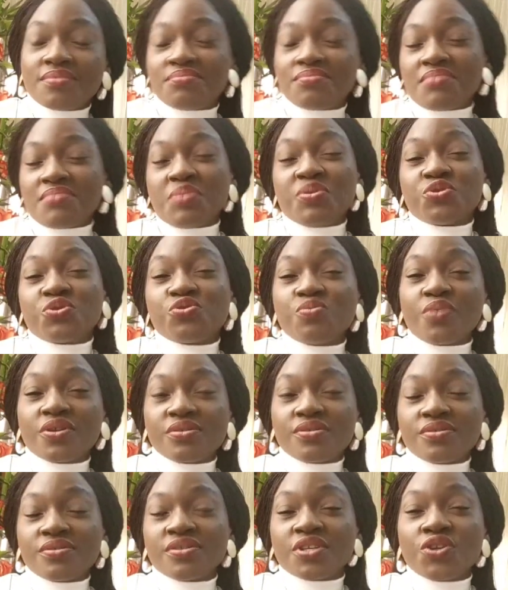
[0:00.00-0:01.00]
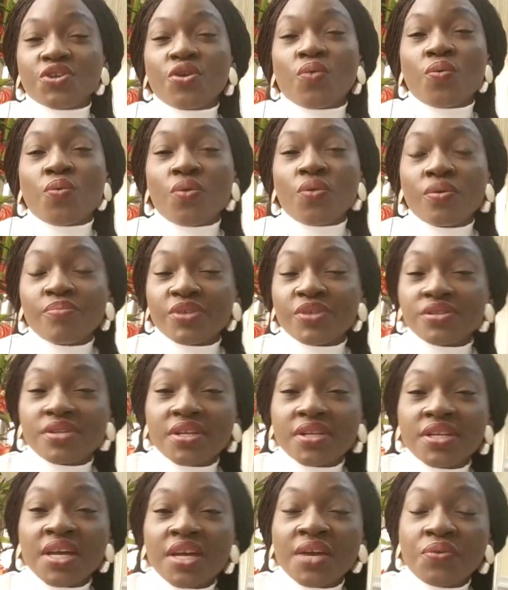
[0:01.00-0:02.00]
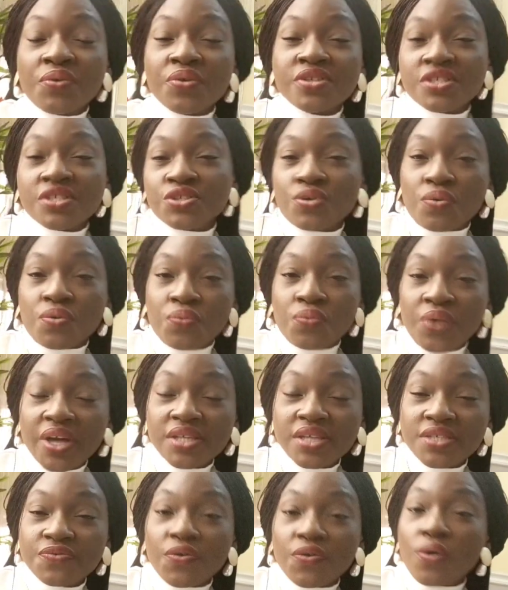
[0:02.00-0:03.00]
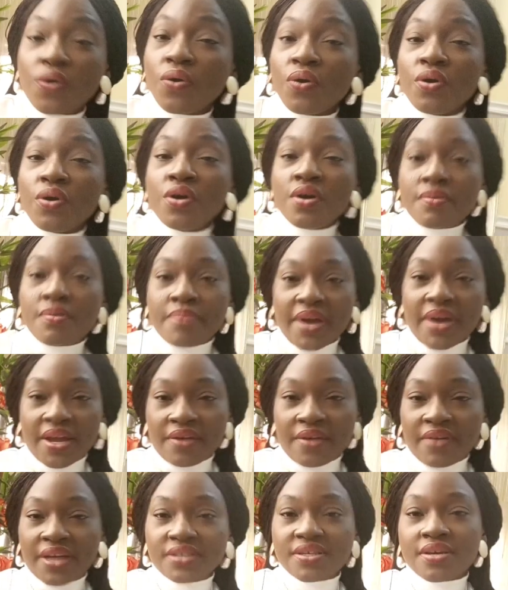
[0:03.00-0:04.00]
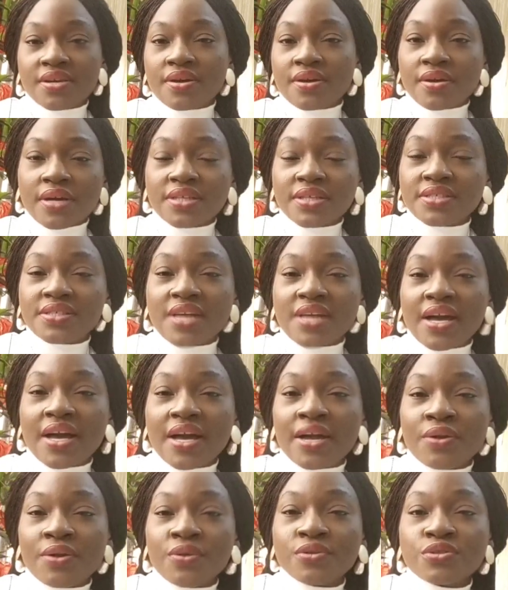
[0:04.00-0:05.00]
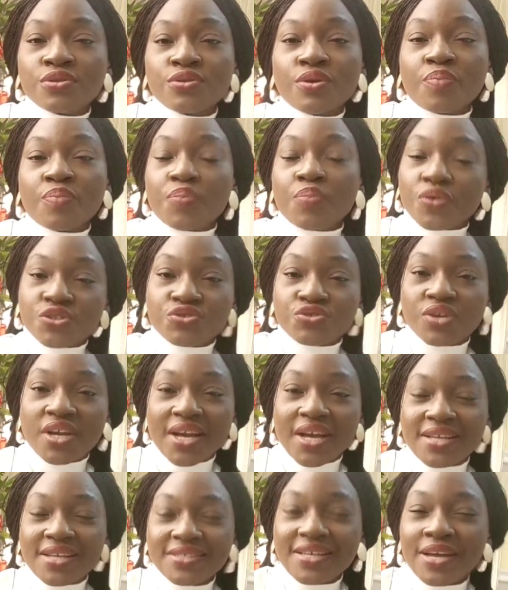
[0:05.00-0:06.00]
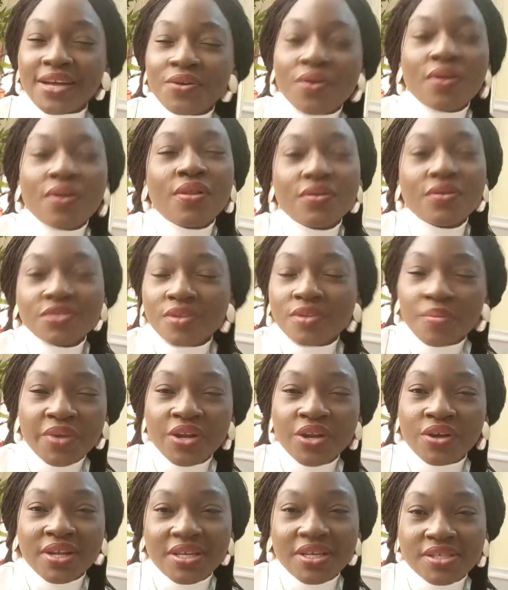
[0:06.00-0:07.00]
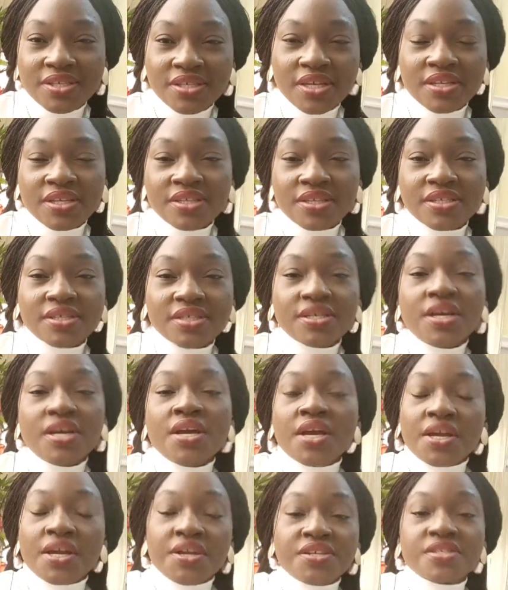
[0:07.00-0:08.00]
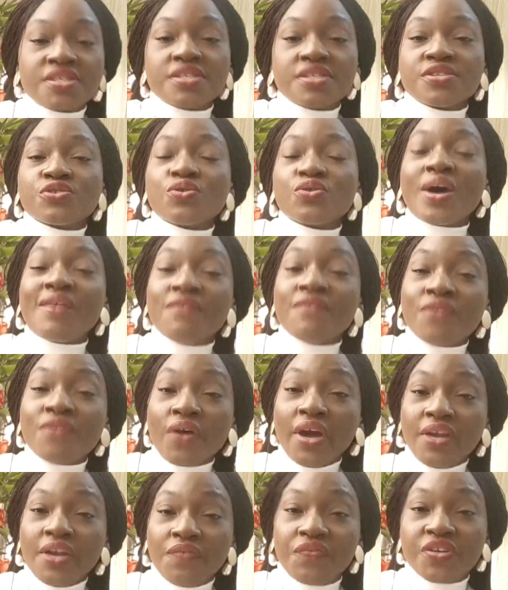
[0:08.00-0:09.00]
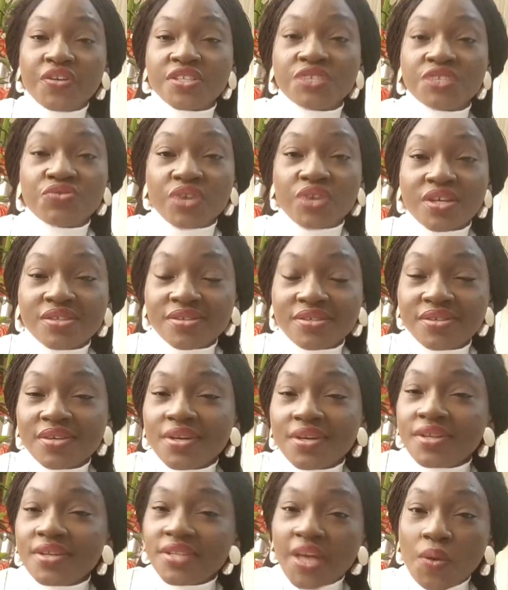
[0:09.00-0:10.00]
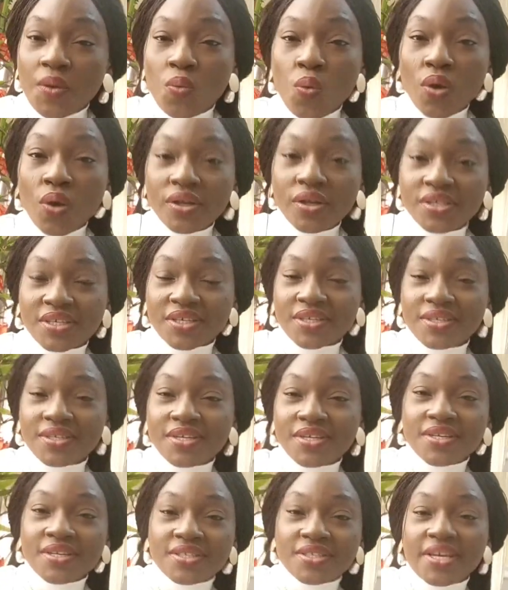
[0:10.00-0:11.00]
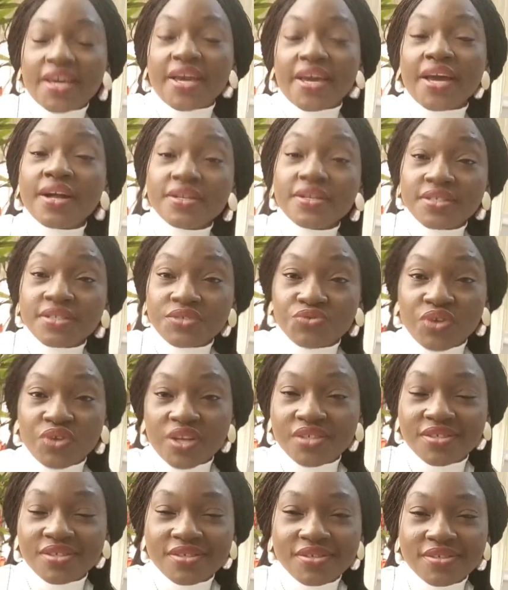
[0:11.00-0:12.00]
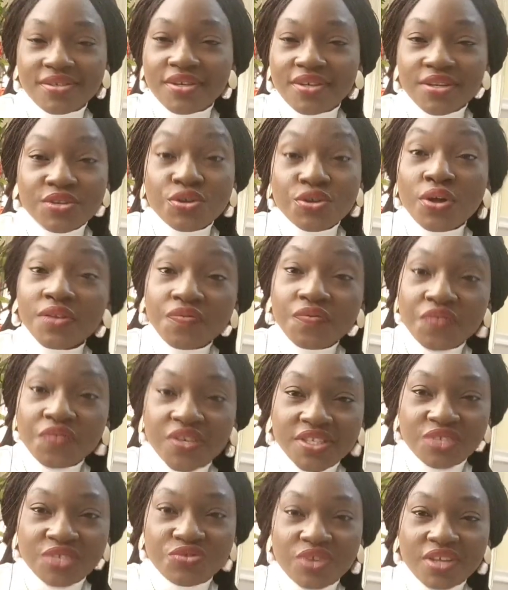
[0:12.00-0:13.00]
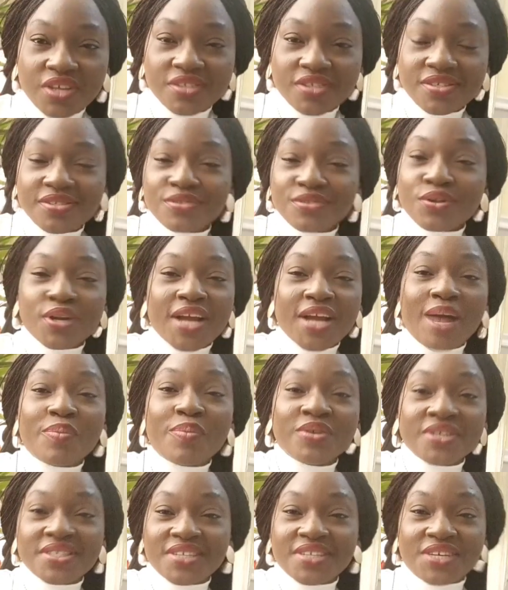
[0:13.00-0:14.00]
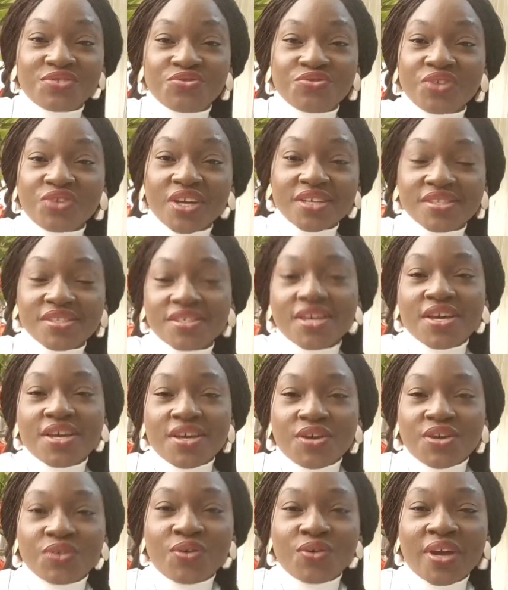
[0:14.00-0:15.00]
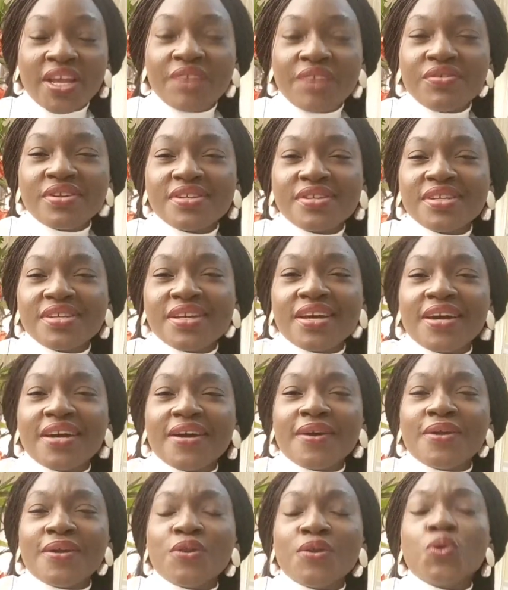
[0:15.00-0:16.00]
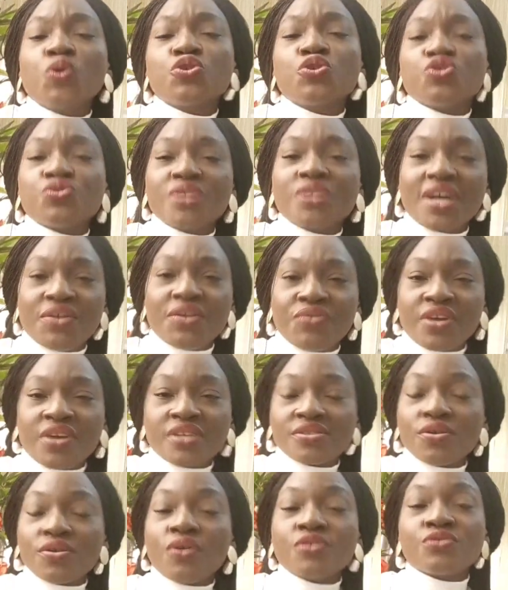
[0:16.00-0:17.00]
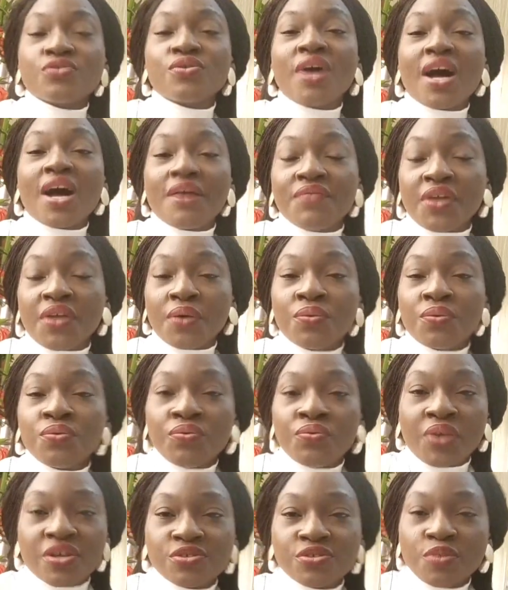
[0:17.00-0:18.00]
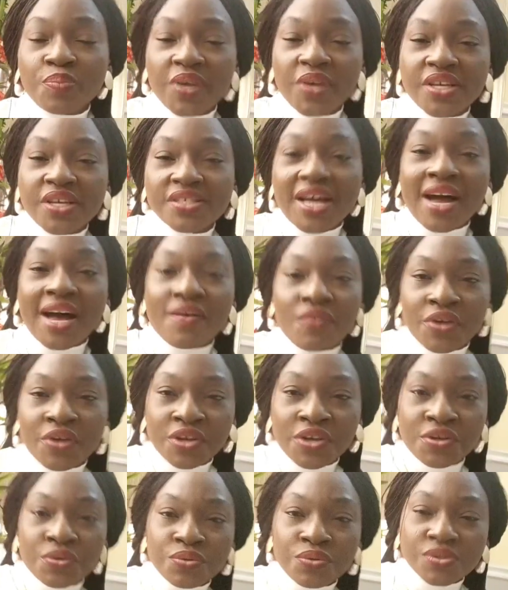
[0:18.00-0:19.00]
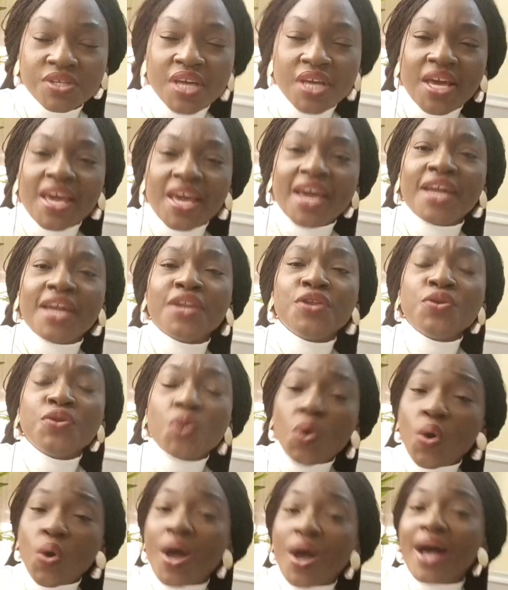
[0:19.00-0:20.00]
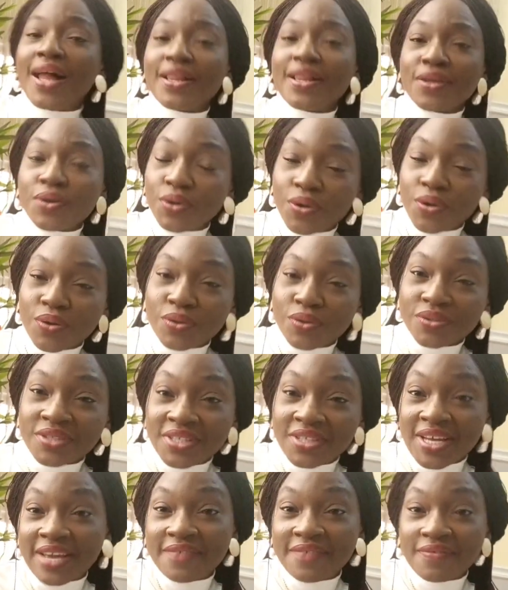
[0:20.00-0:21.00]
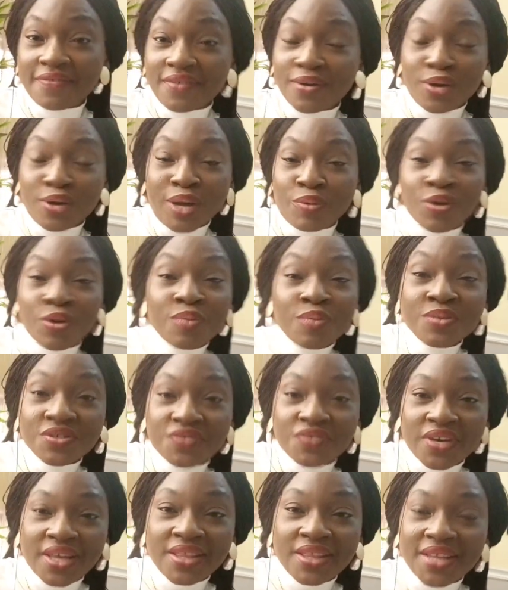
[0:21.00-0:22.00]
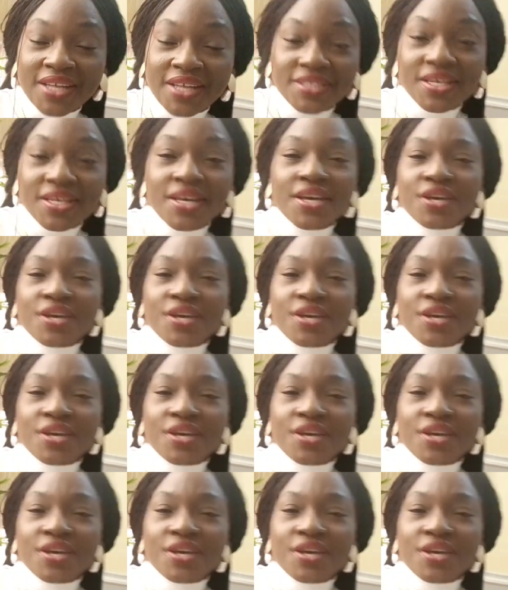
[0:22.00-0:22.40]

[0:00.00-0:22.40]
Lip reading: maybe two bottles a day or one bottle a day, increases your risk for pancreatic cancer and also prostate cancer and all, so many other sicknesses and diseases. So avoid fizzy drinks. Take water. Take healthy drinks, not fizzy drinks, not carbonated drinks. You know, and even the low sugar drinks also have their own risk. So please avoid those. And no alcohol. Did I almost forget that?